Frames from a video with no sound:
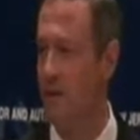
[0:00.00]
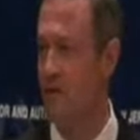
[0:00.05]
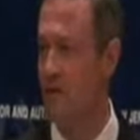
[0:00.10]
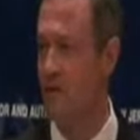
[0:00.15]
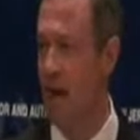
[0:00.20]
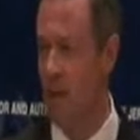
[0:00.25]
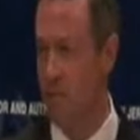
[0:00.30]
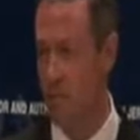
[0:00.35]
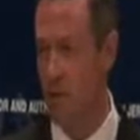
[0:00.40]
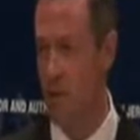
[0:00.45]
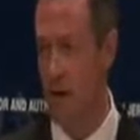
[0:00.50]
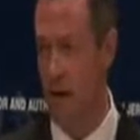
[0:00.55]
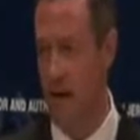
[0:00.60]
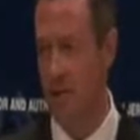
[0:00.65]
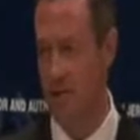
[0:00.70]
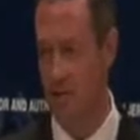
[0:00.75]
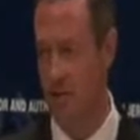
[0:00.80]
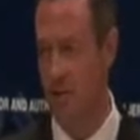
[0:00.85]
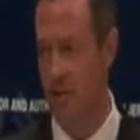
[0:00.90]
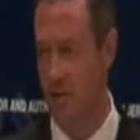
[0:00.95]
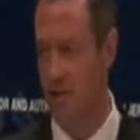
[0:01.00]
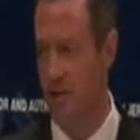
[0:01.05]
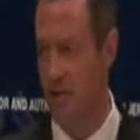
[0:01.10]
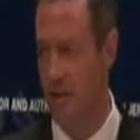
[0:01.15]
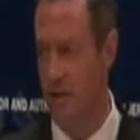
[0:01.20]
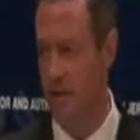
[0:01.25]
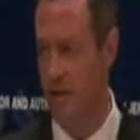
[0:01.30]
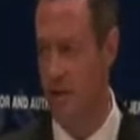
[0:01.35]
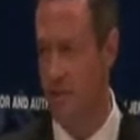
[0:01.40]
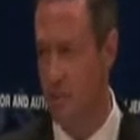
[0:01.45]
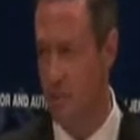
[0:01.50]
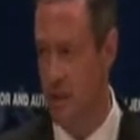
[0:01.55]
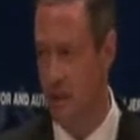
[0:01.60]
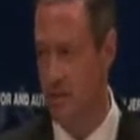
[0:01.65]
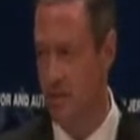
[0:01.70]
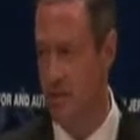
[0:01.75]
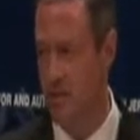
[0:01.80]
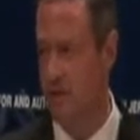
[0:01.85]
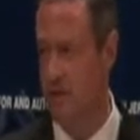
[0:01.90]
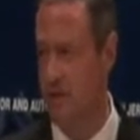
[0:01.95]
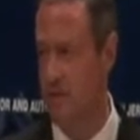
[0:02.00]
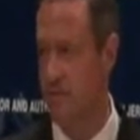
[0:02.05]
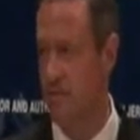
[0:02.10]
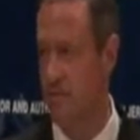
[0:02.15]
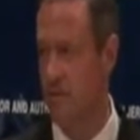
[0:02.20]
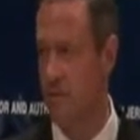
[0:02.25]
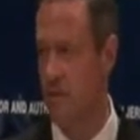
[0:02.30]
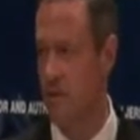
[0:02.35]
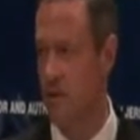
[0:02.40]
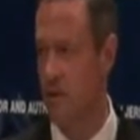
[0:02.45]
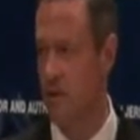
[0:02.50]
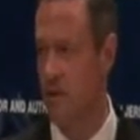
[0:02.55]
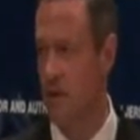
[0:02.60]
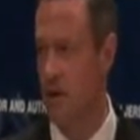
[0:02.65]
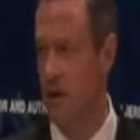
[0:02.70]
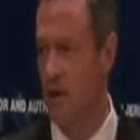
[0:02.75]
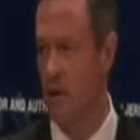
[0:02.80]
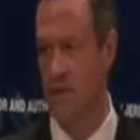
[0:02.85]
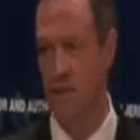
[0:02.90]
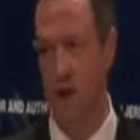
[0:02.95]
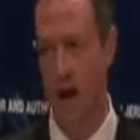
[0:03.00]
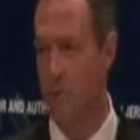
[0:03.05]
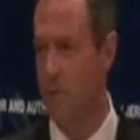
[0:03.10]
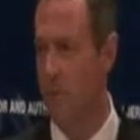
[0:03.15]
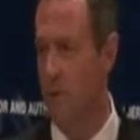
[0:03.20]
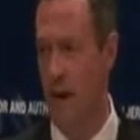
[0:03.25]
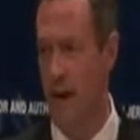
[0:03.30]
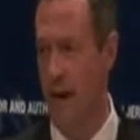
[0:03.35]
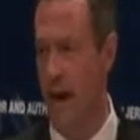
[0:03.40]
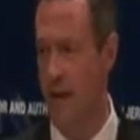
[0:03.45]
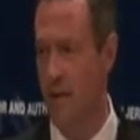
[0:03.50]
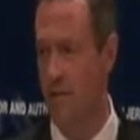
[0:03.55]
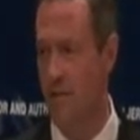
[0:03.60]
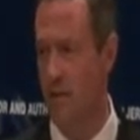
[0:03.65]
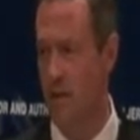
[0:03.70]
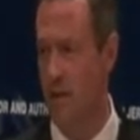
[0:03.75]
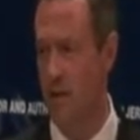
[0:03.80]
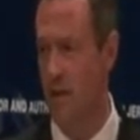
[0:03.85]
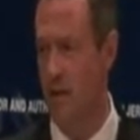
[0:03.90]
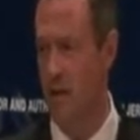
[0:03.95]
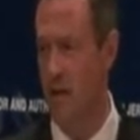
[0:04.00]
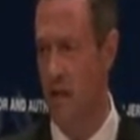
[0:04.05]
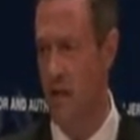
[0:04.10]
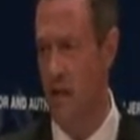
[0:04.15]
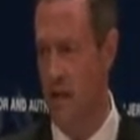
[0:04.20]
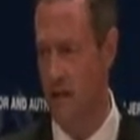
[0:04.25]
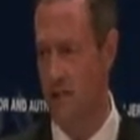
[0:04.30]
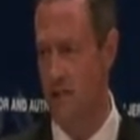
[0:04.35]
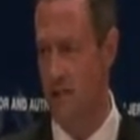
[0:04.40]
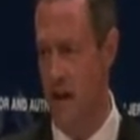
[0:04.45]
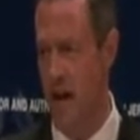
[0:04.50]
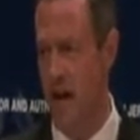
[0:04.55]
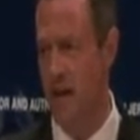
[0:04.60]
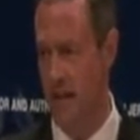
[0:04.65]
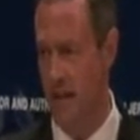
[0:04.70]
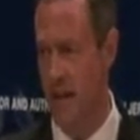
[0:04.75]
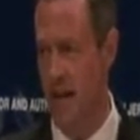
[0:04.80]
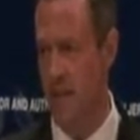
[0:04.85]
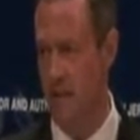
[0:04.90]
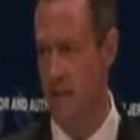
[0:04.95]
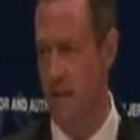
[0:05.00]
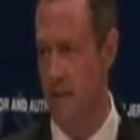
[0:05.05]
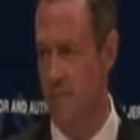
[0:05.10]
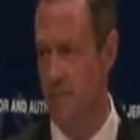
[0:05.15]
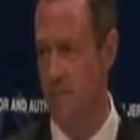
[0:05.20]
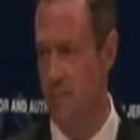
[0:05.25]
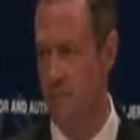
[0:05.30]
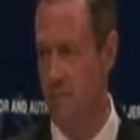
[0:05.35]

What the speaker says: job creation is serious business. Job creation is not candy.